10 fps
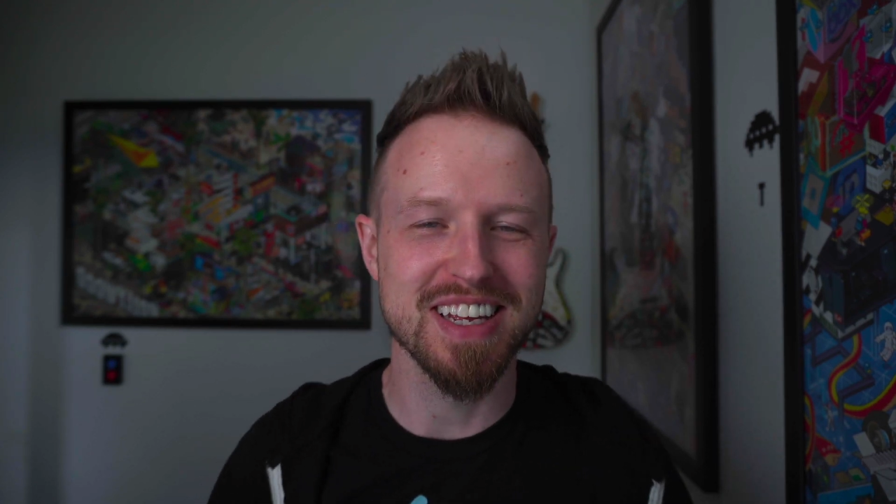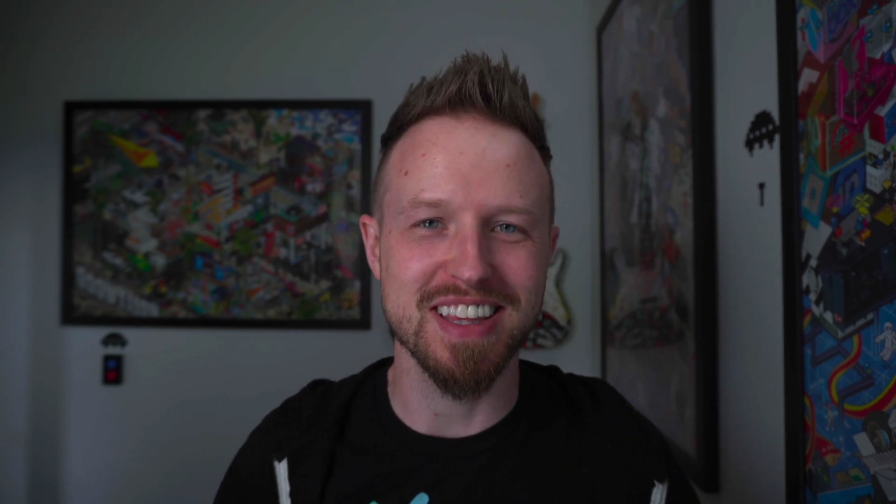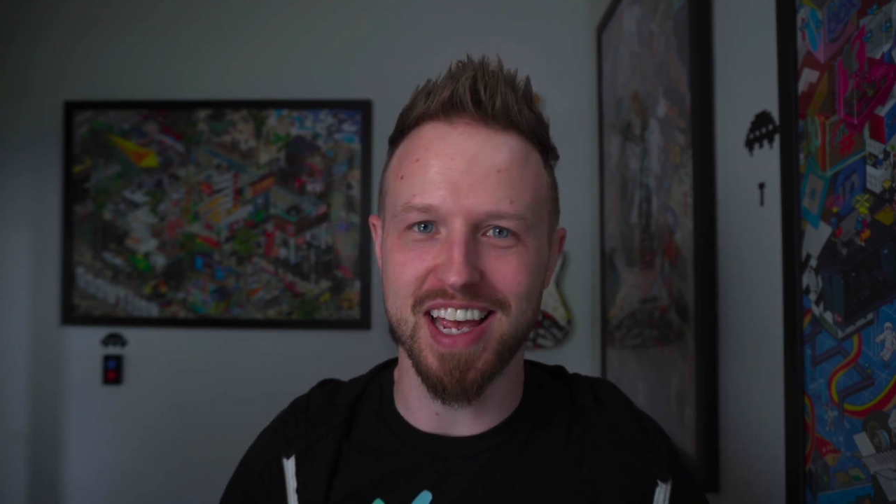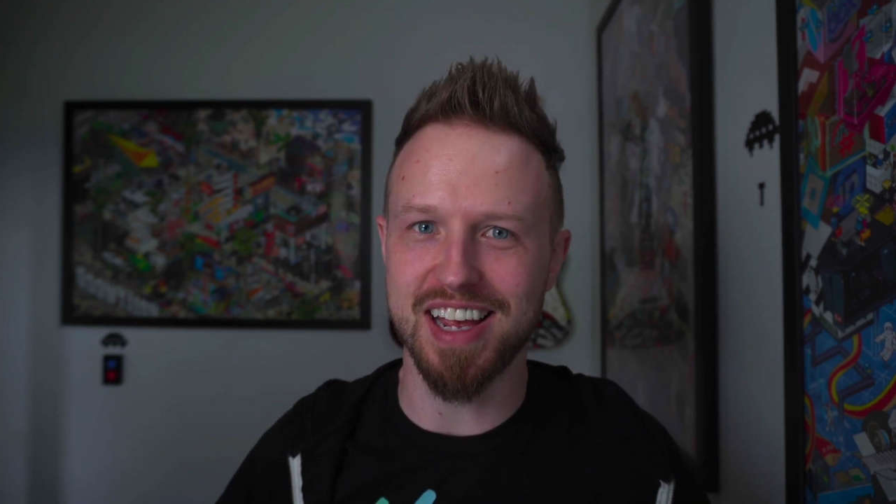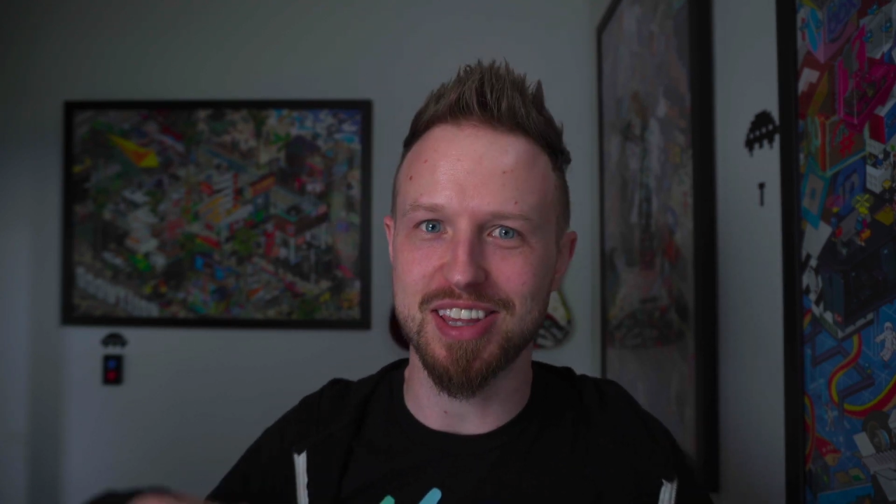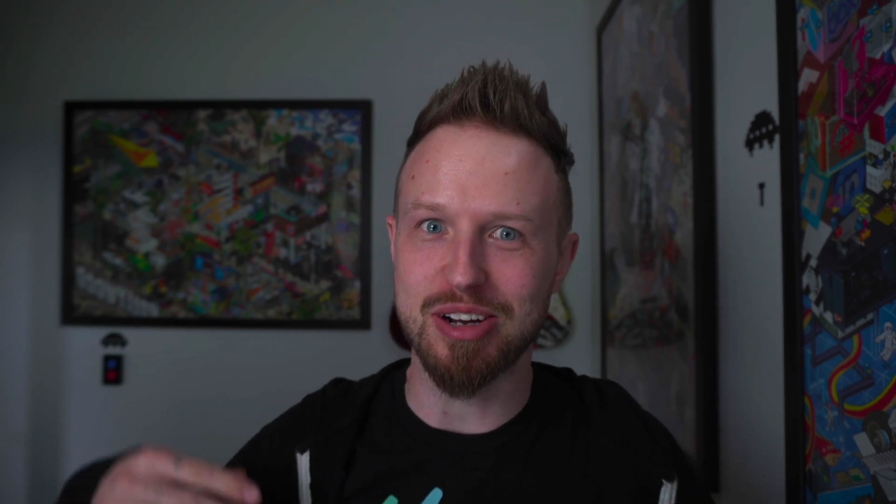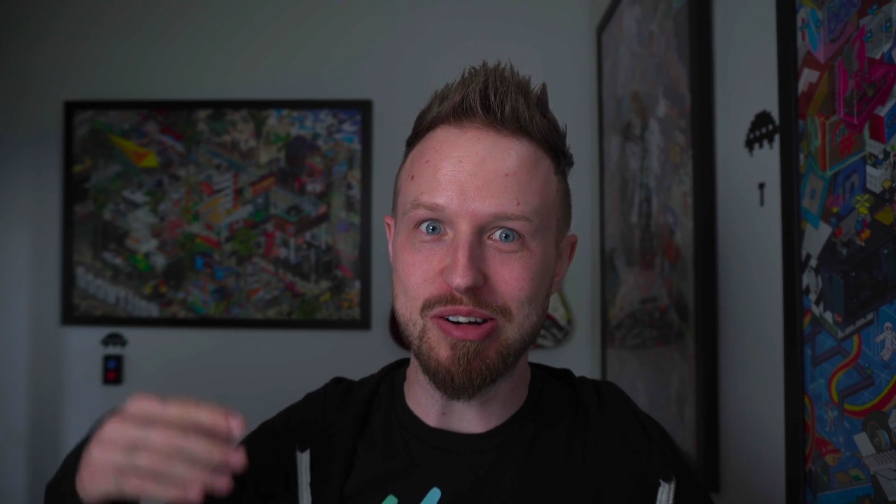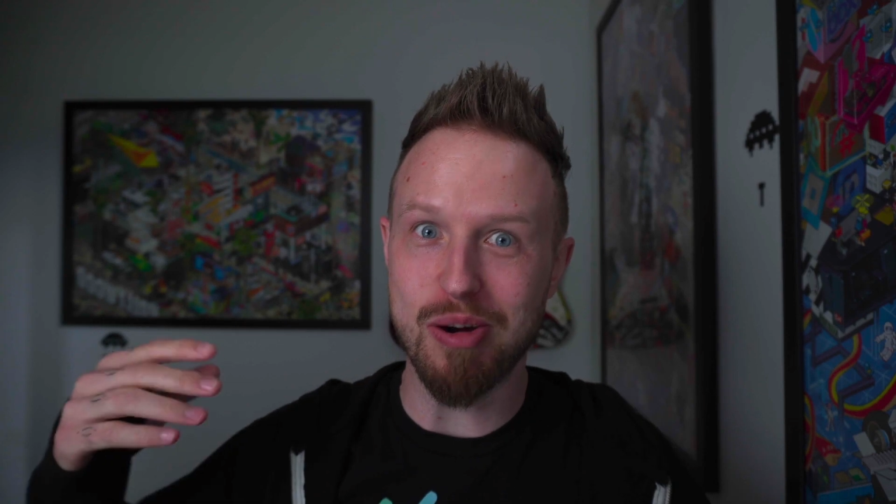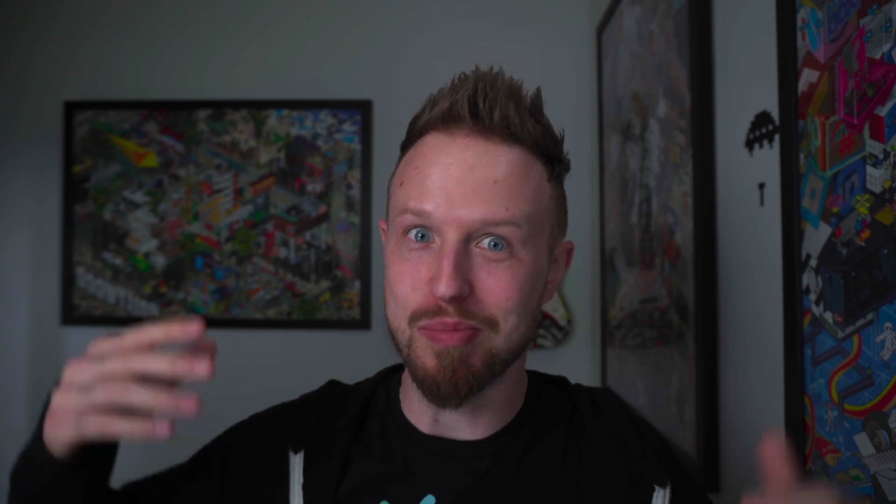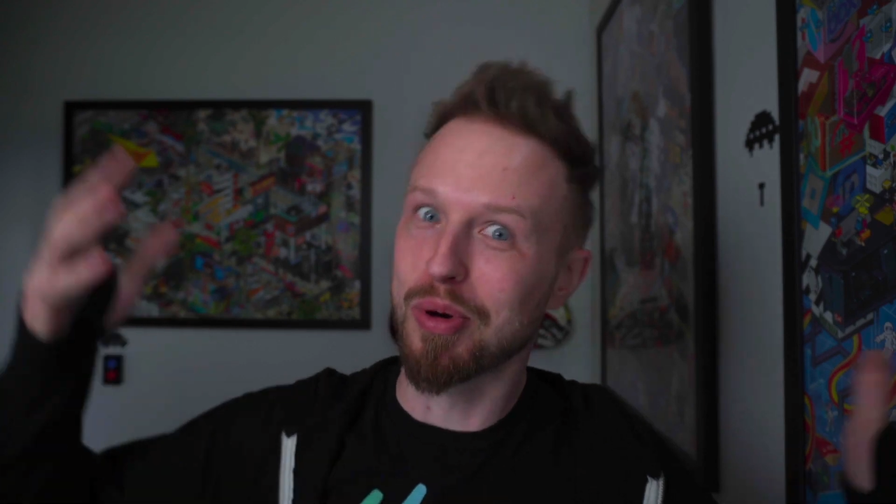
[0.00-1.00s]
that there
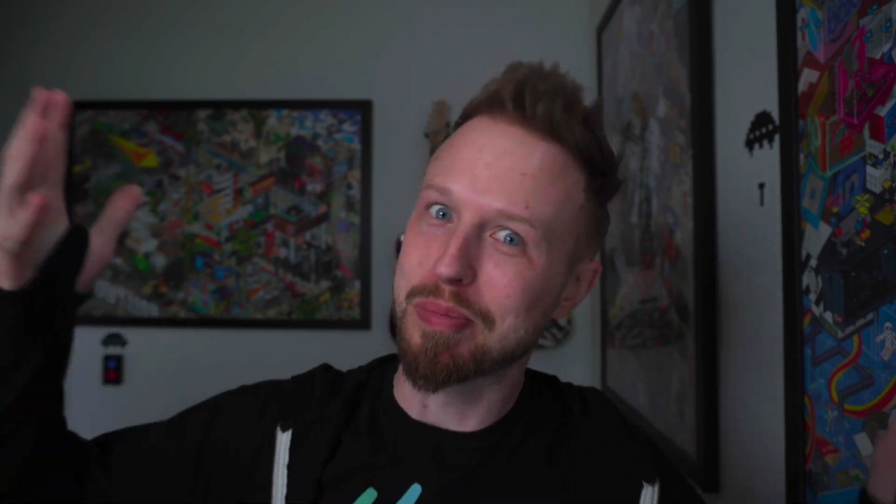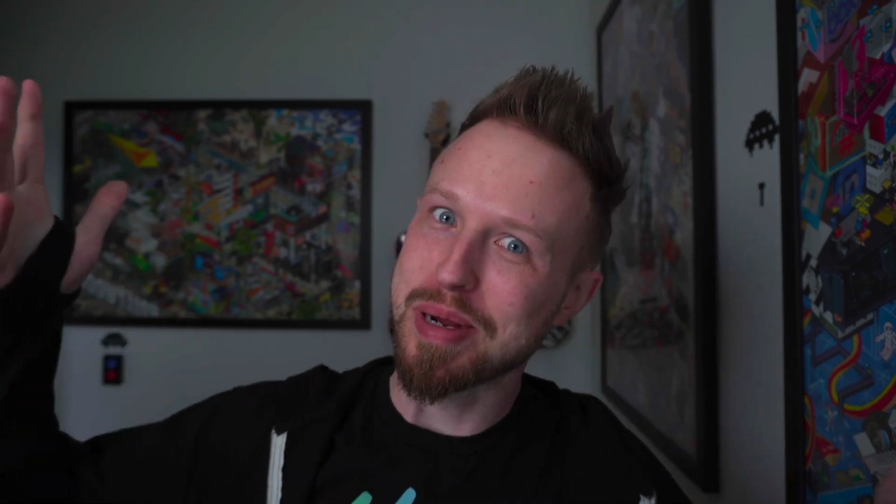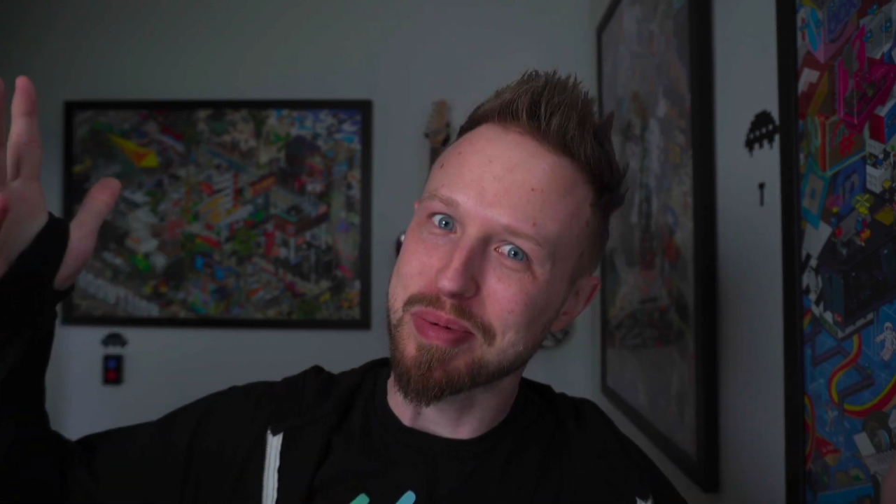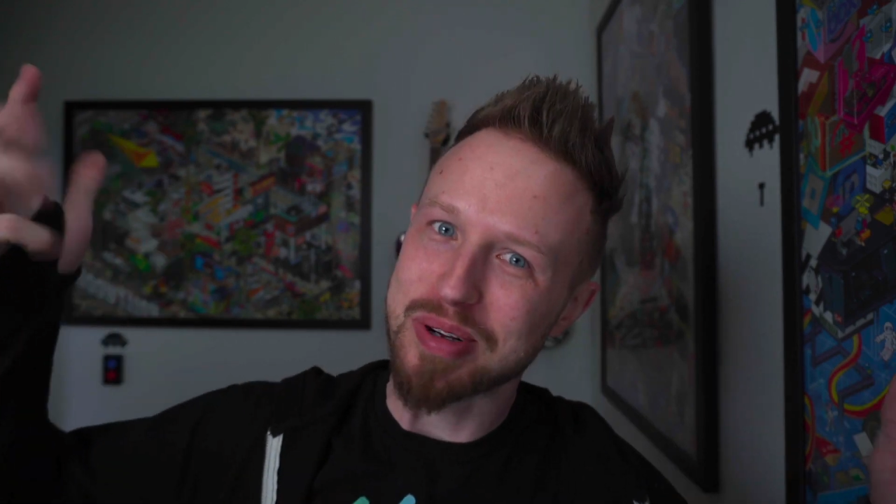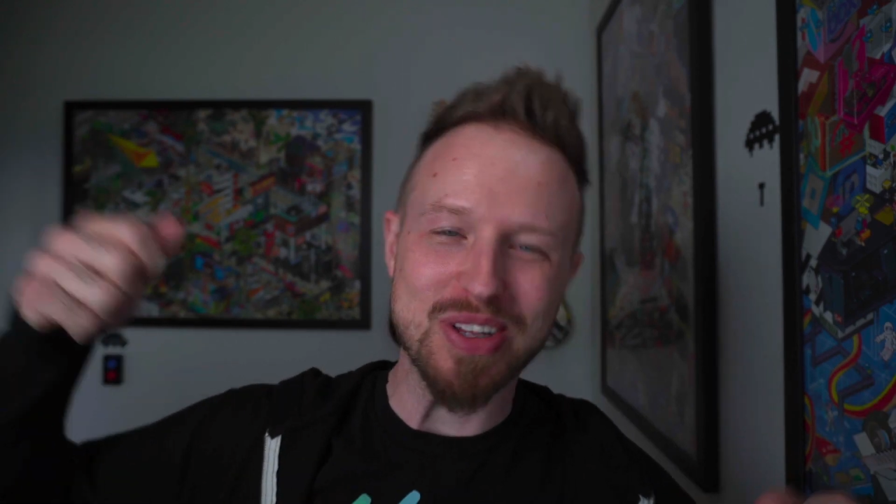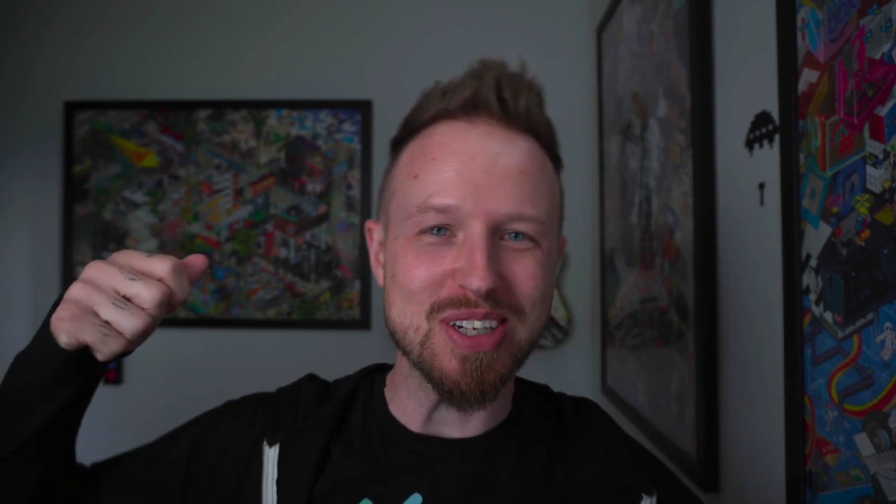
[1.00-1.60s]
are more people